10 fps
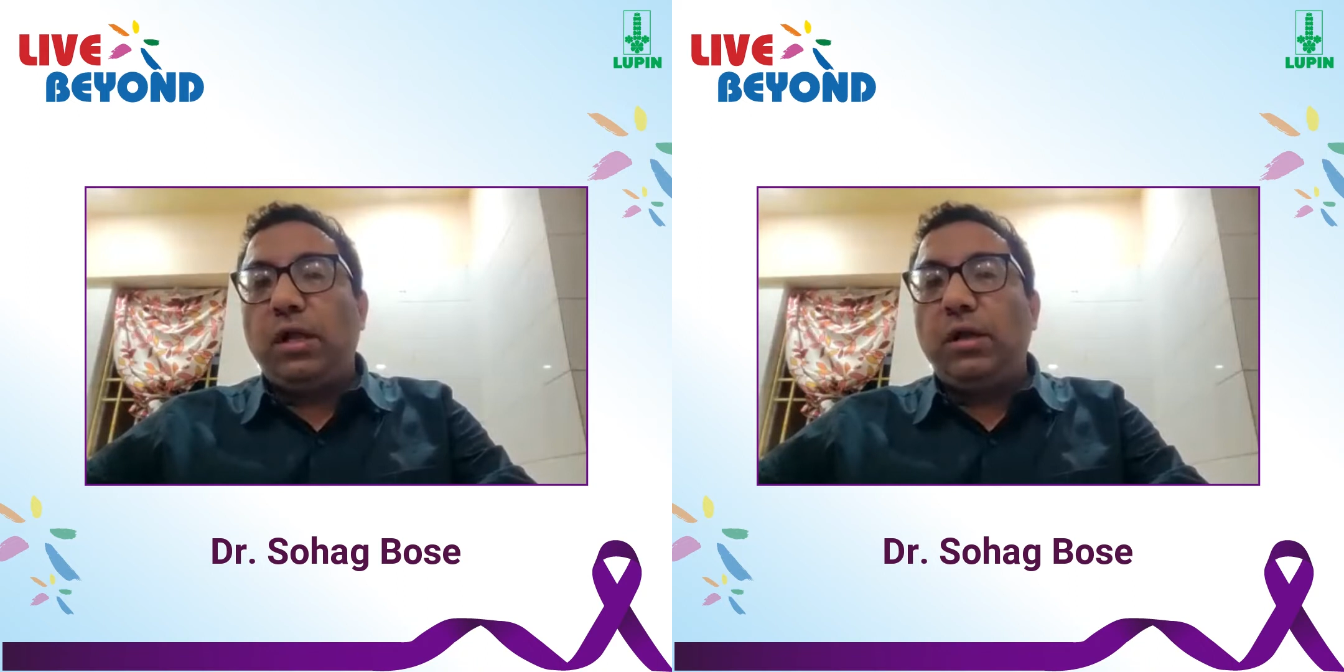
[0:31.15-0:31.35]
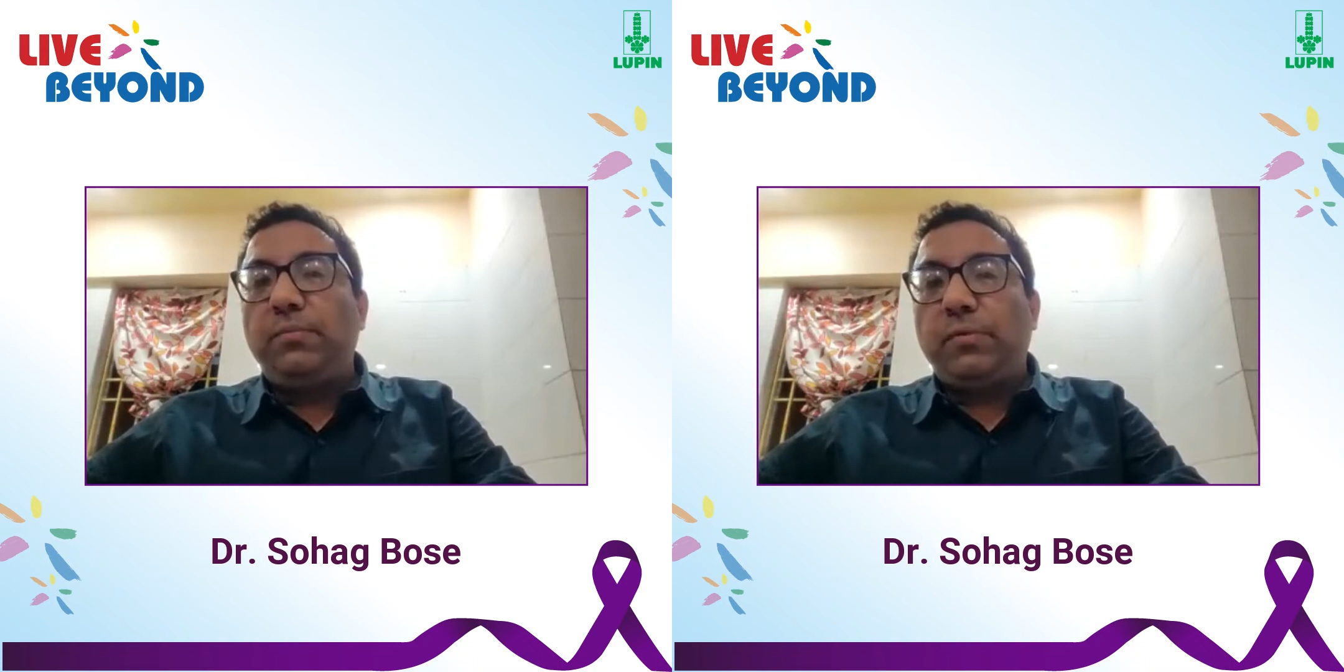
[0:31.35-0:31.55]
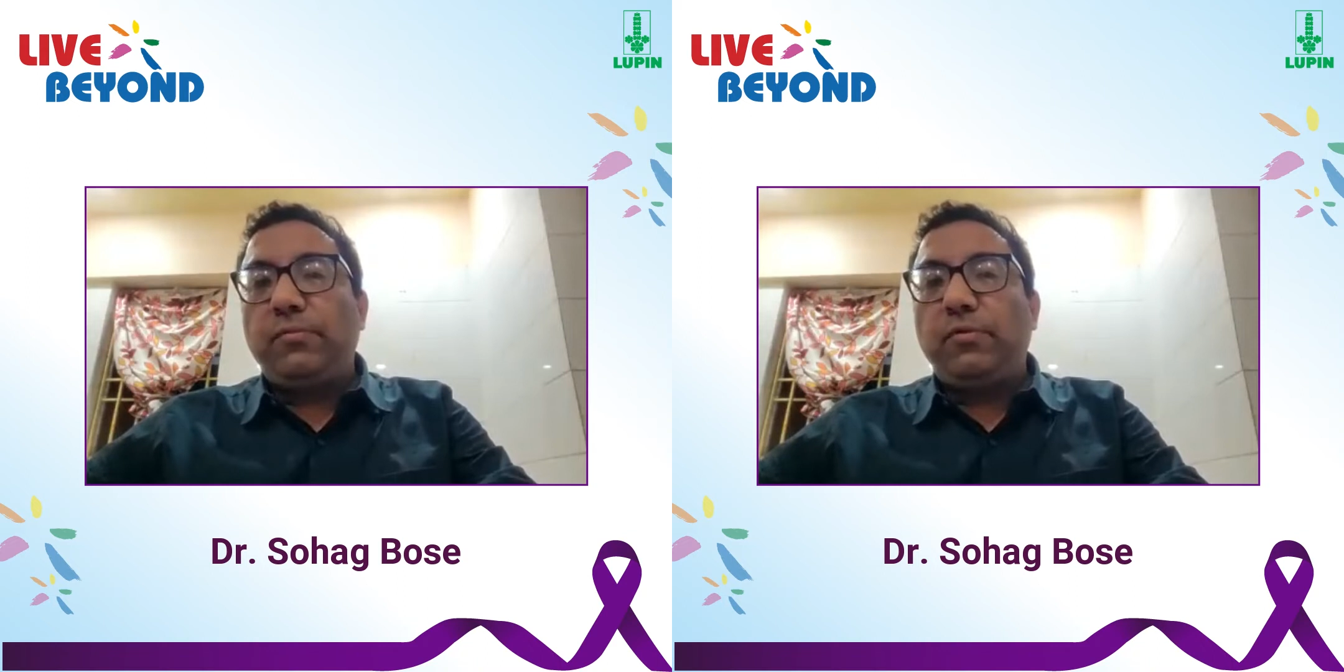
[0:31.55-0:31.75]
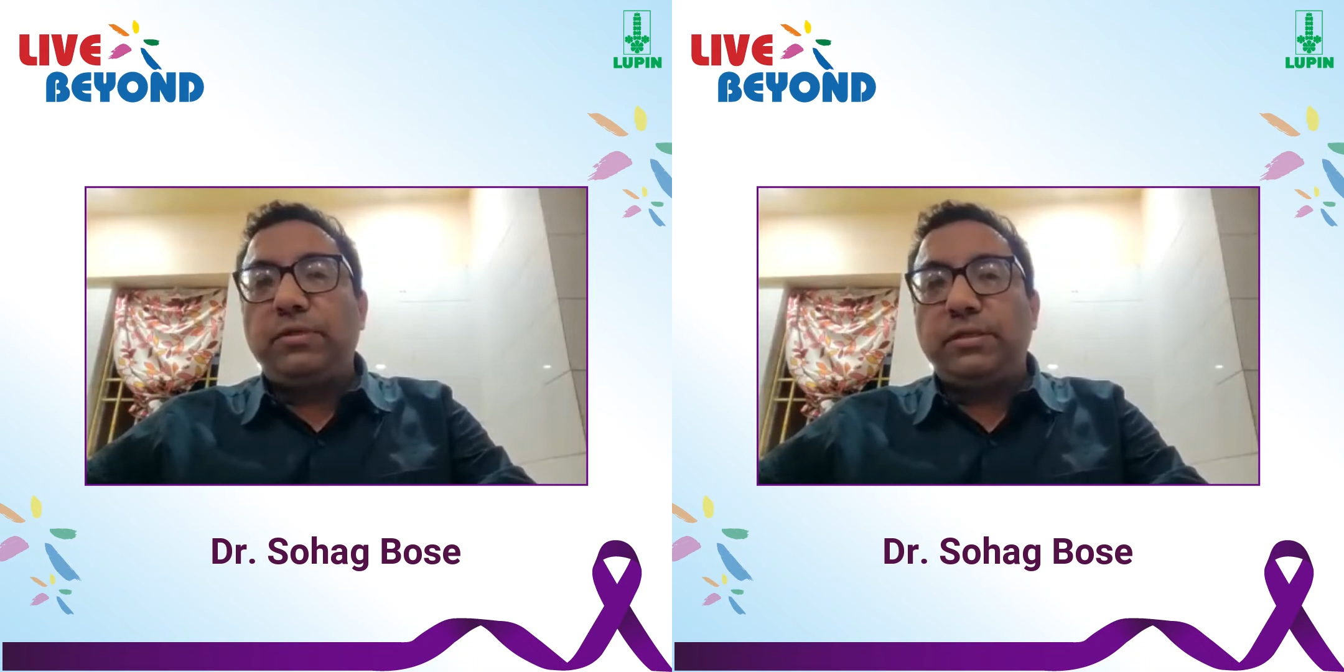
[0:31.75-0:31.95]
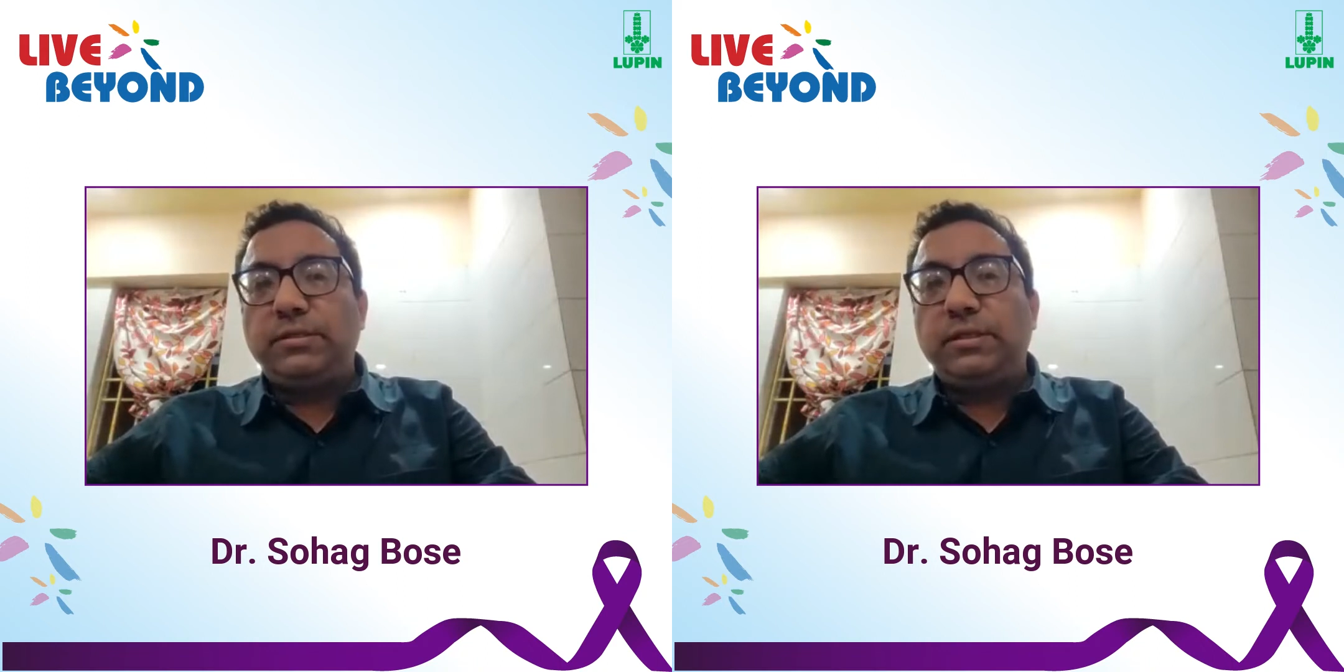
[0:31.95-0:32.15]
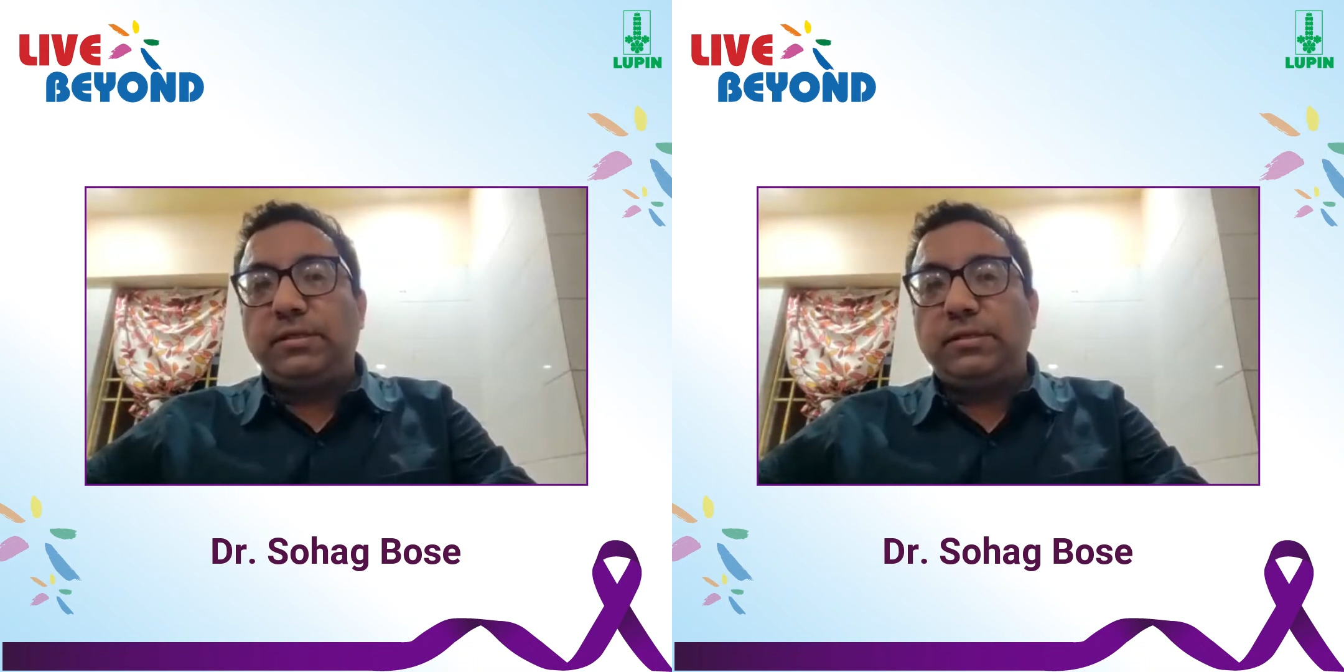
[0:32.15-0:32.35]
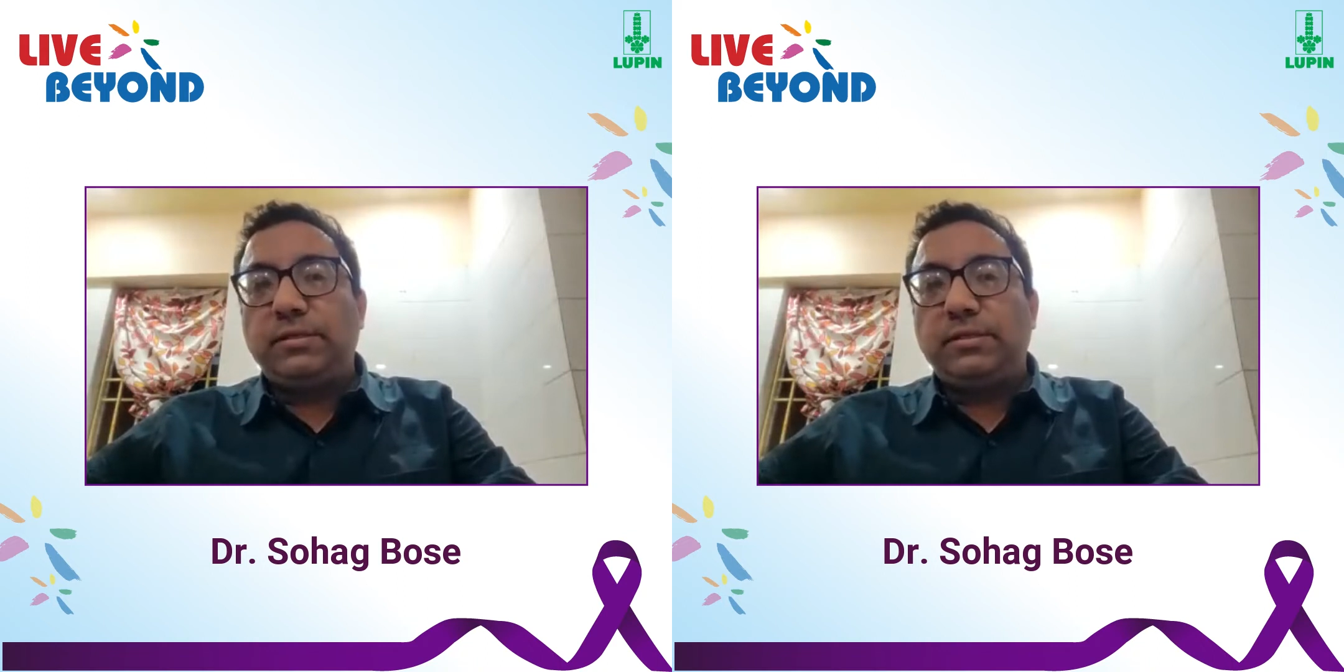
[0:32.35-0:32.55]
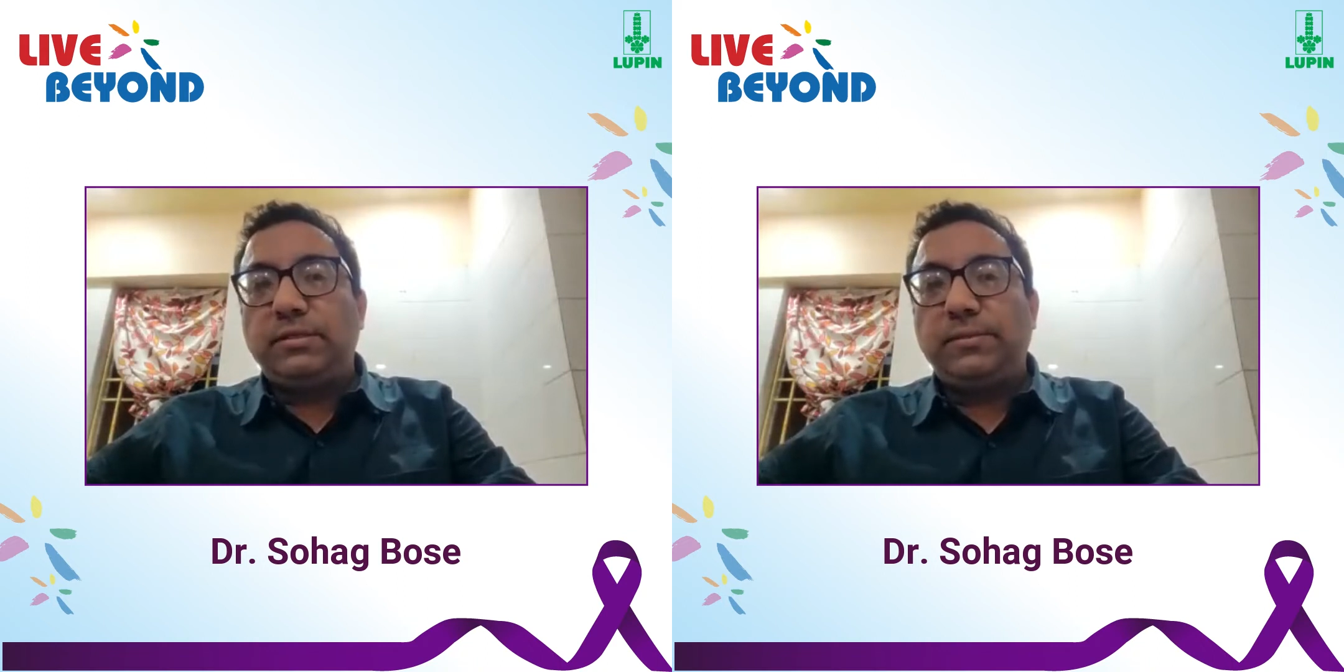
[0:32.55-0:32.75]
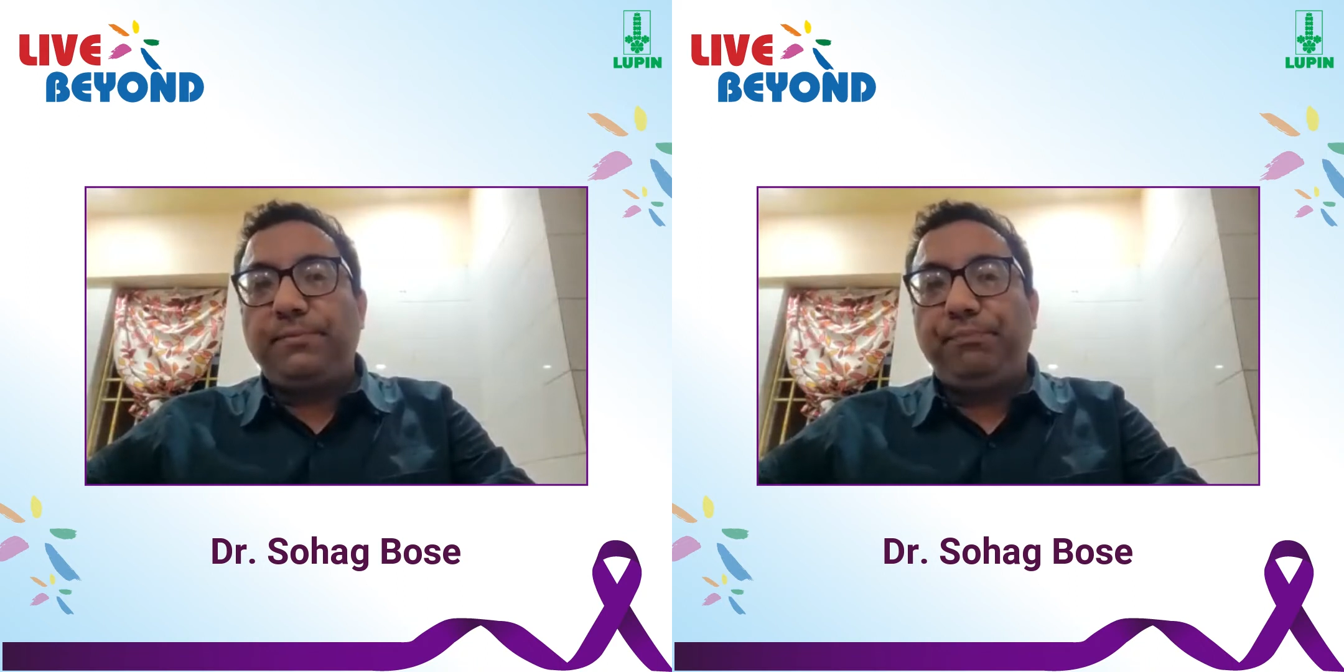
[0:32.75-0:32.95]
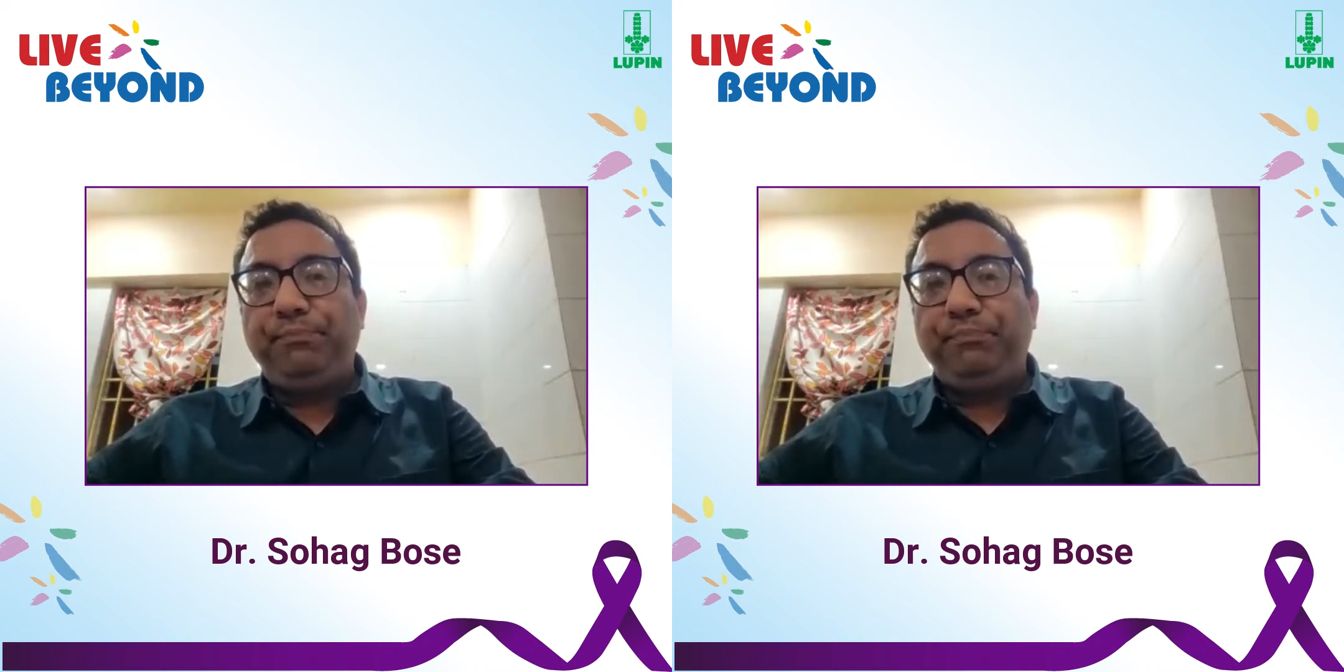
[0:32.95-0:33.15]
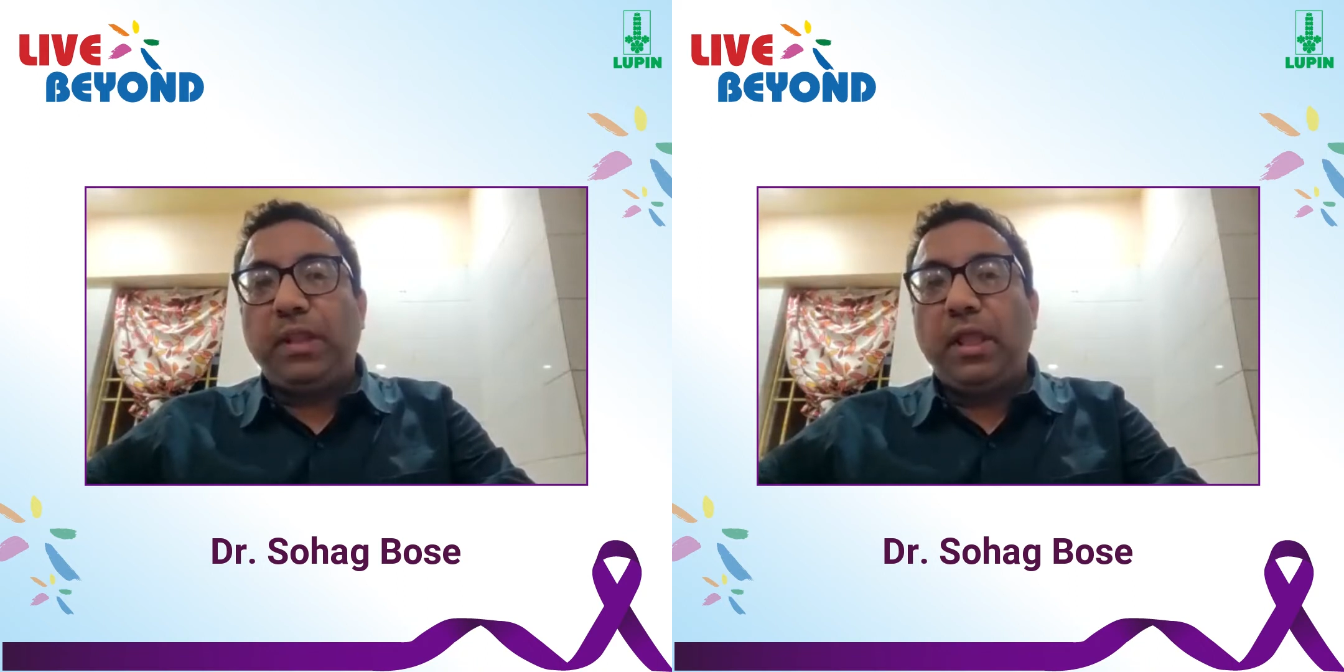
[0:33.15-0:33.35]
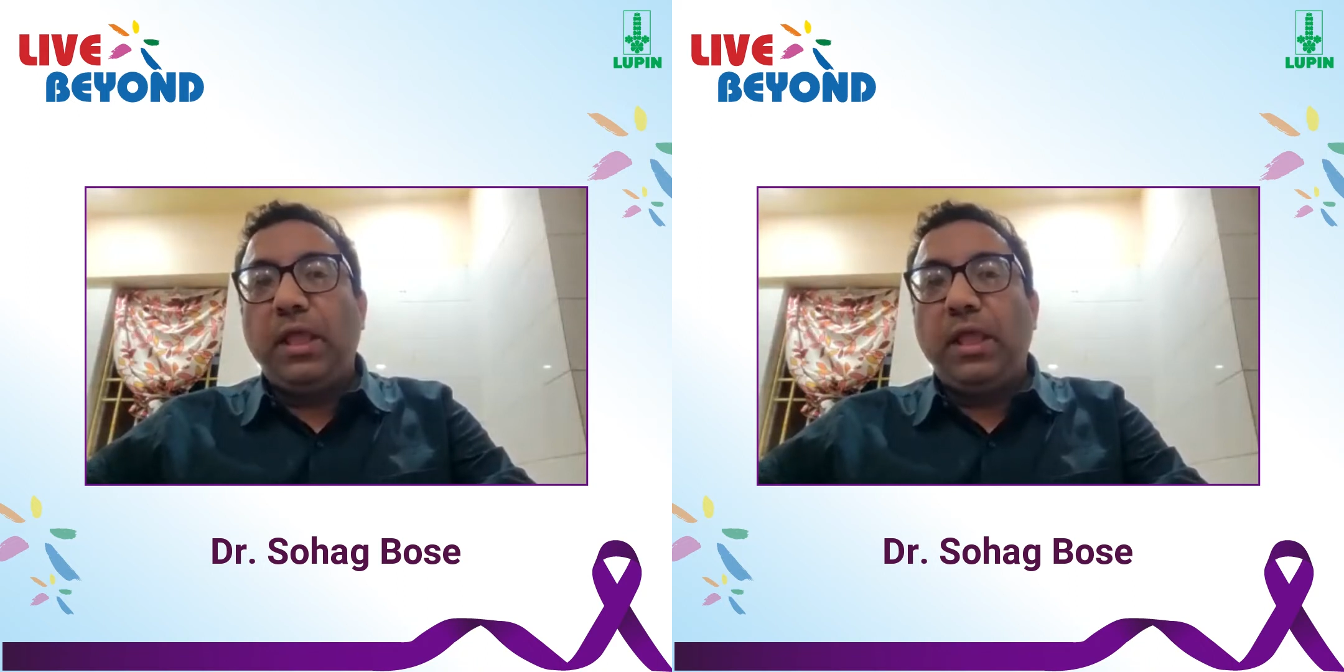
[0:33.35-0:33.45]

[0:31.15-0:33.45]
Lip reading: unprovoked seizures. Hmm.